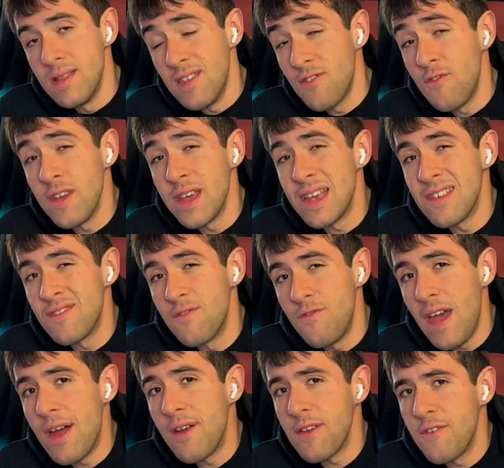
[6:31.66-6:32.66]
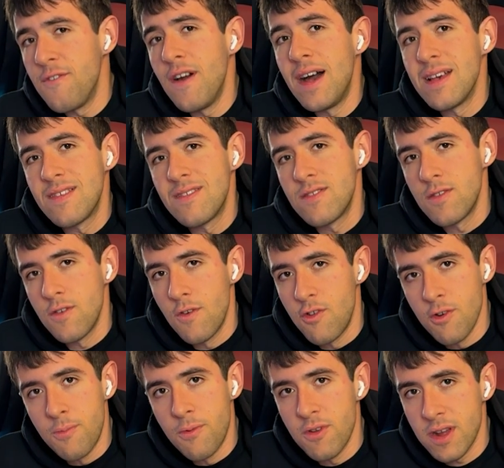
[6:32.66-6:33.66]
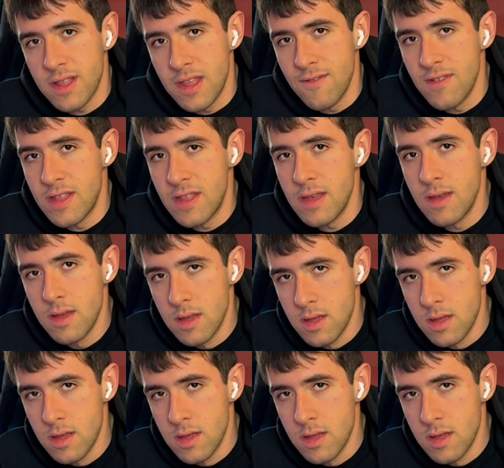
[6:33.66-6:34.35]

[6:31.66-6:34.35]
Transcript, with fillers: This thing is very fast for productivity.